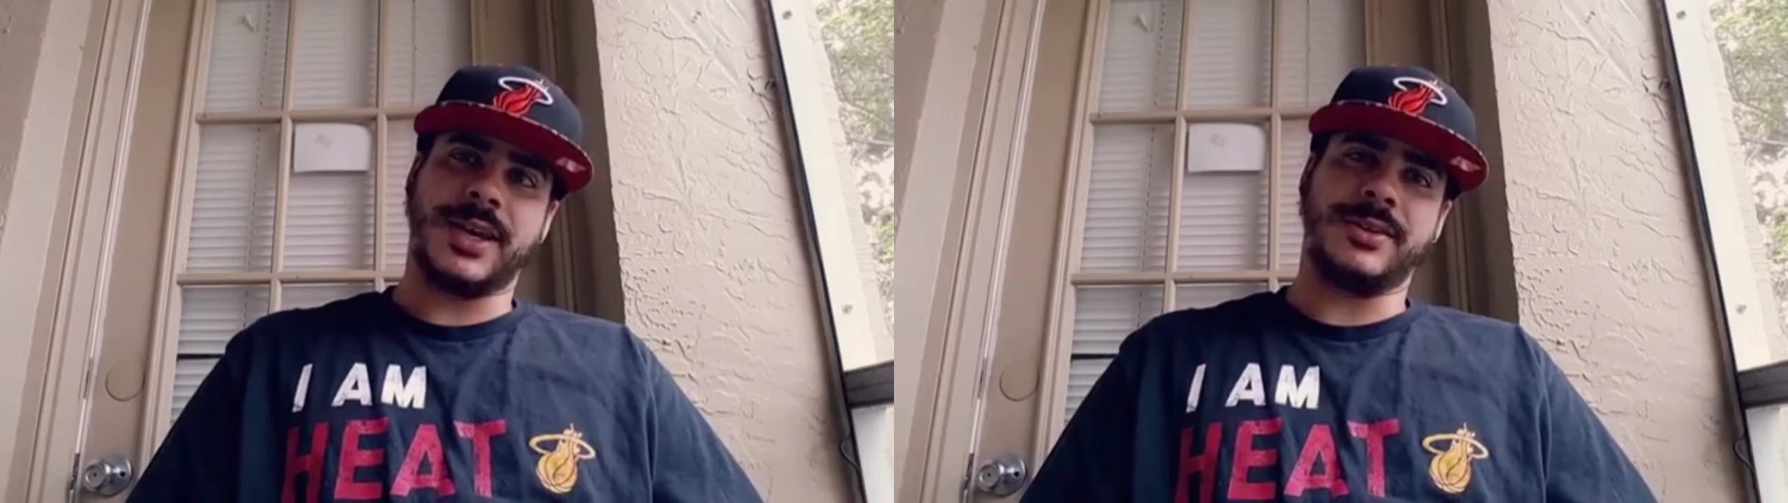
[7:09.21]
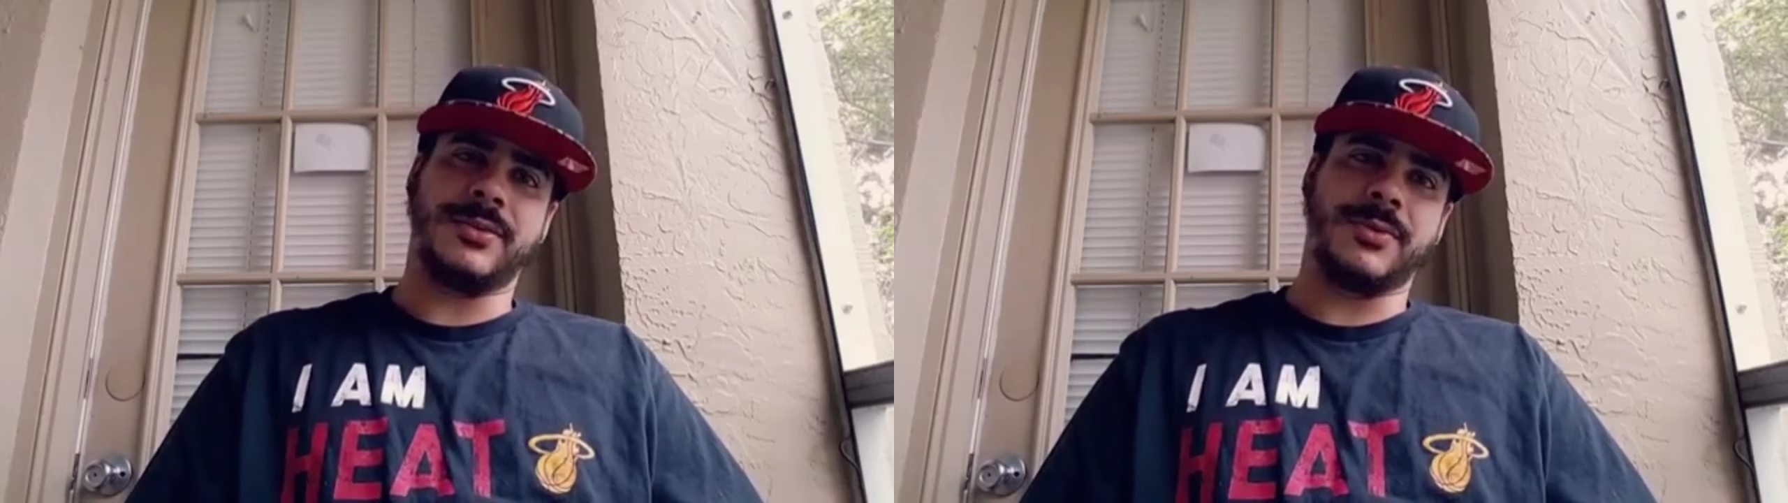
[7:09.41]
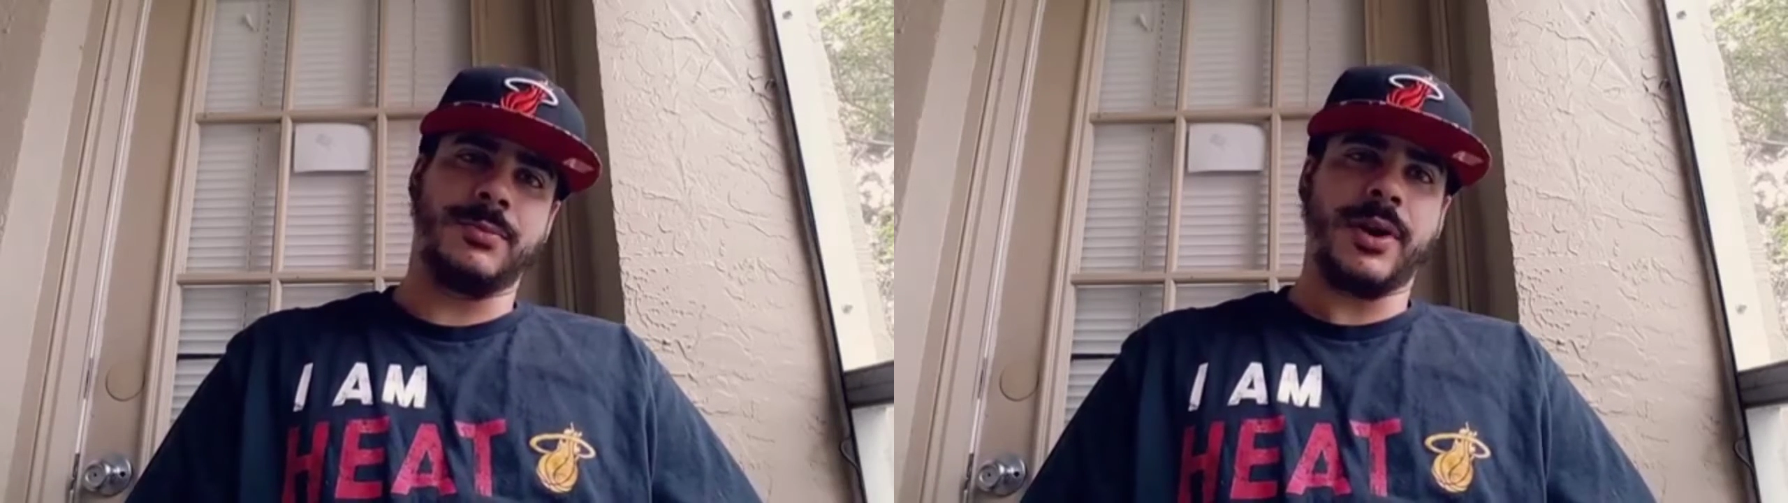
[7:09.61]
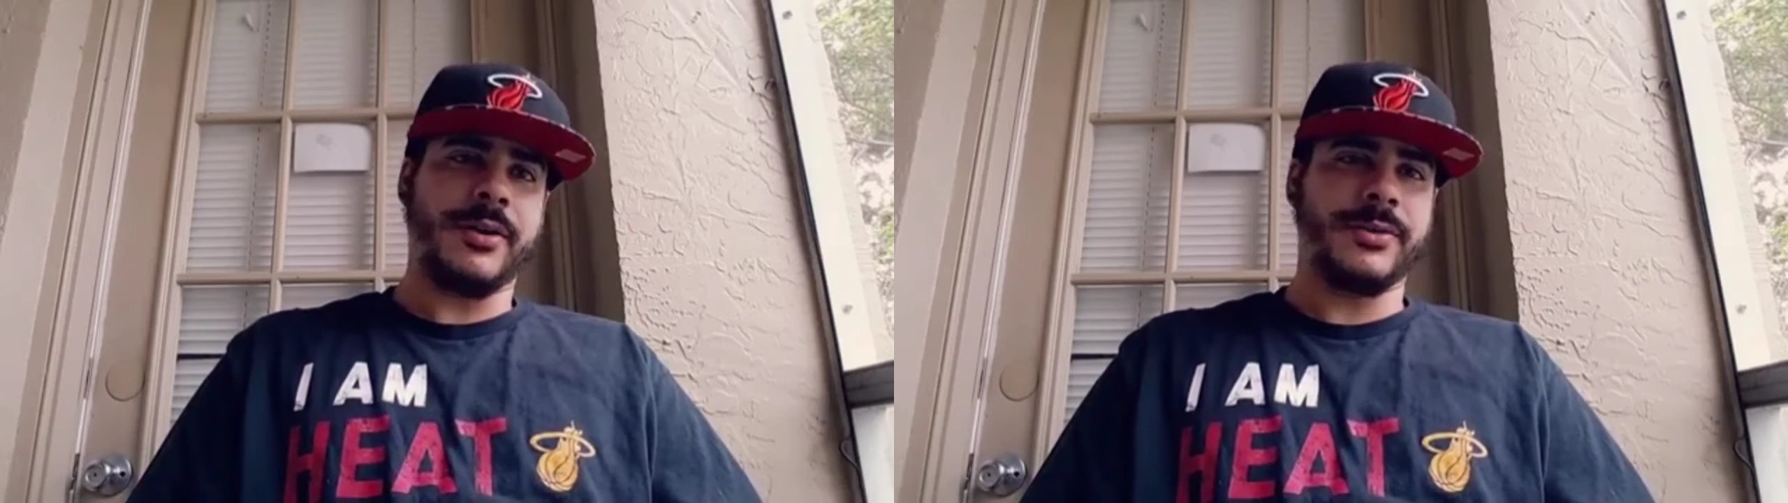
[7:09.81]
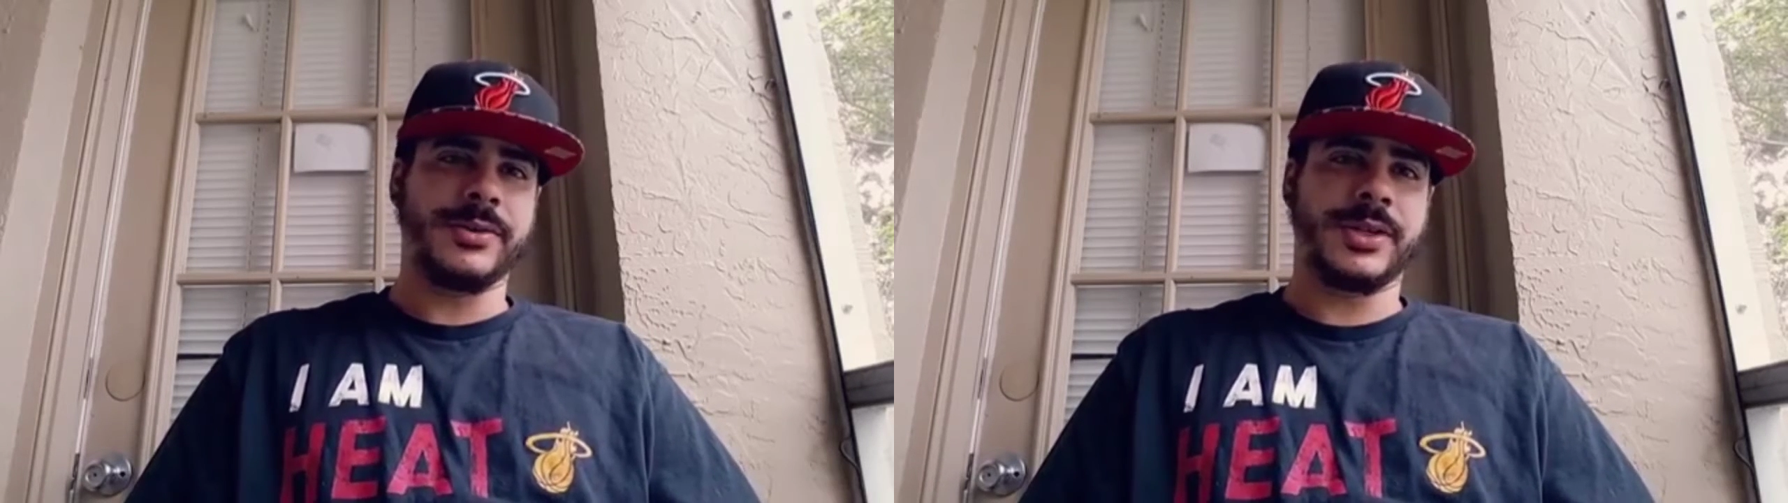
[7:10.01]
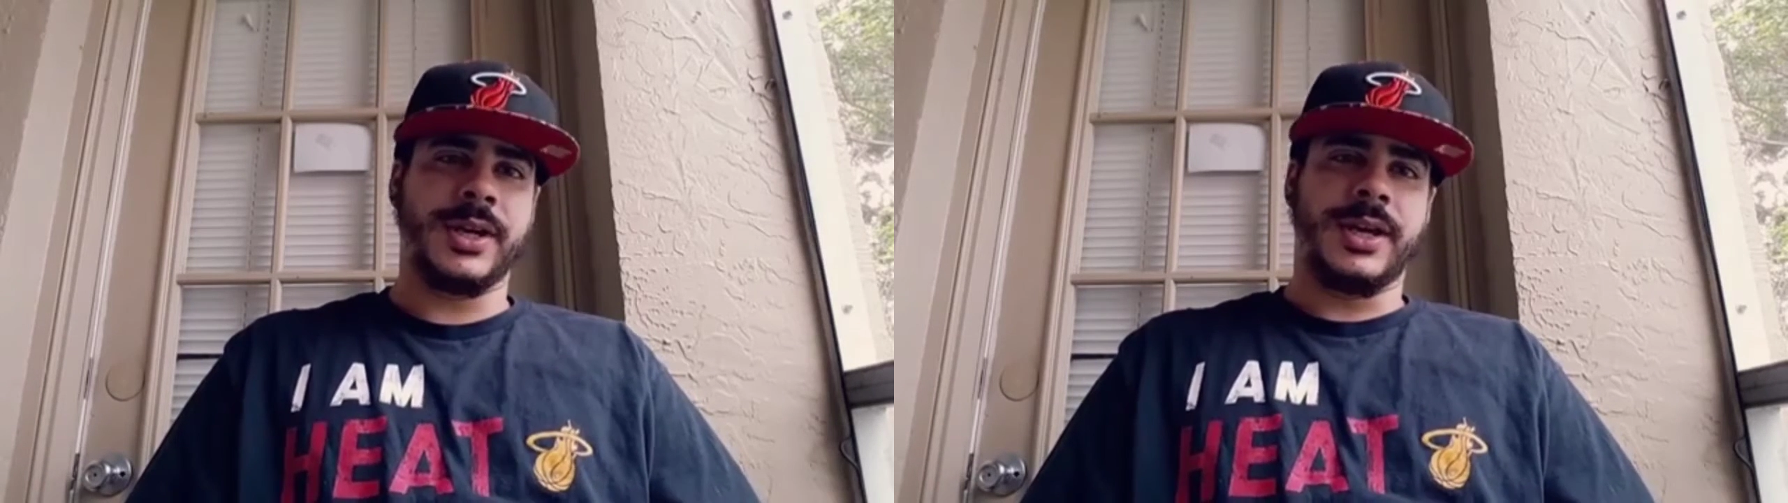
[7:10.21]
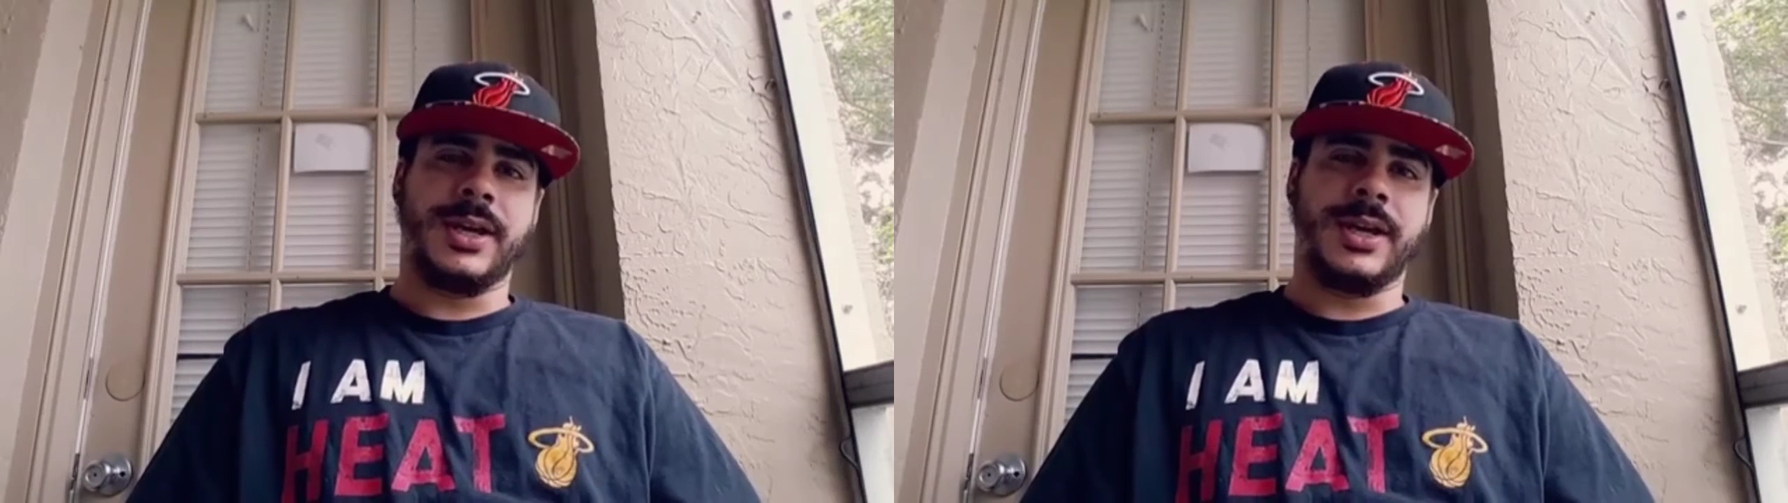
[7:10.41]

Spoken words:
and the rebuttals,